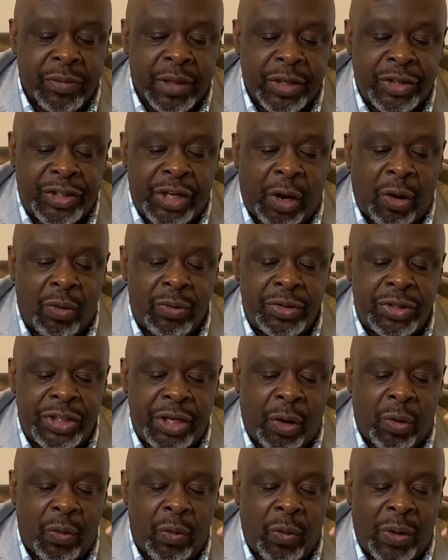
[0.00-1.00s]
So,
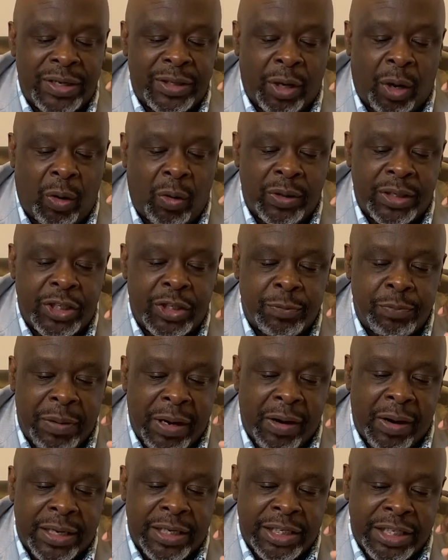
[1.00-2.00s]
so what the Holy
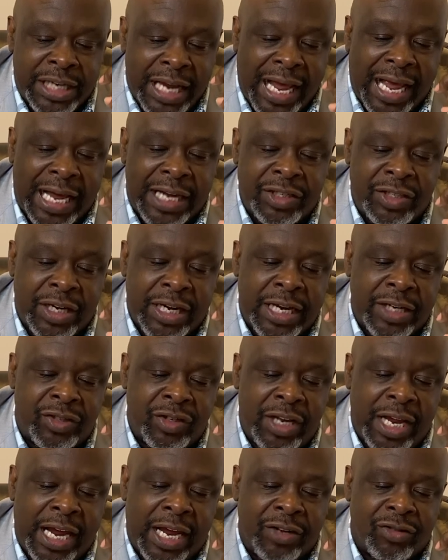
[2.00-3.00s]
Spirit does is
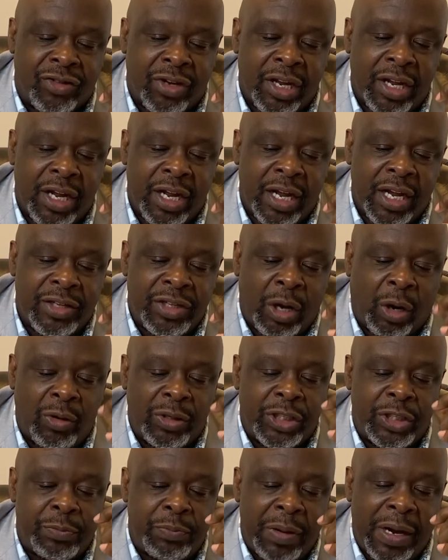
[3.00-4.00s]
this: the
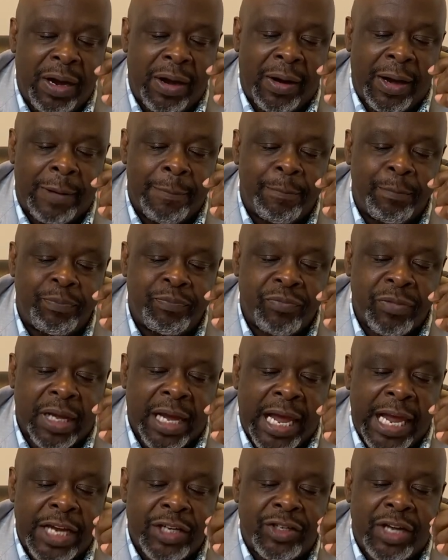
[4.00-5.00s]
Holy Spirit
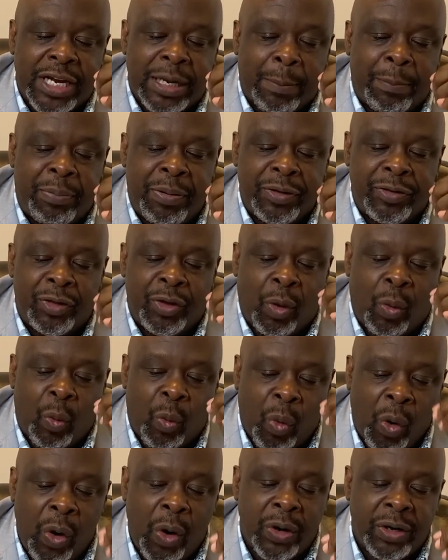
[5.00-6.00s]
He's going to put the
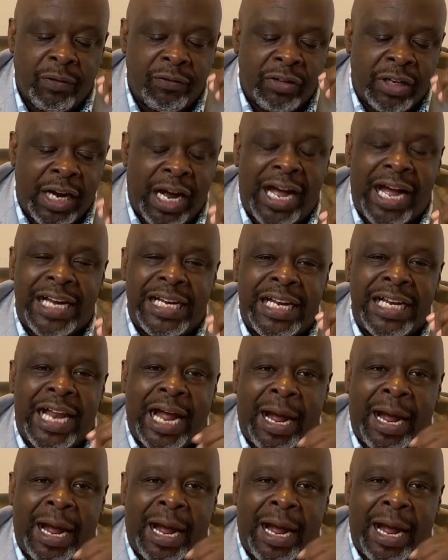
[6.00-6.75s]
word of God in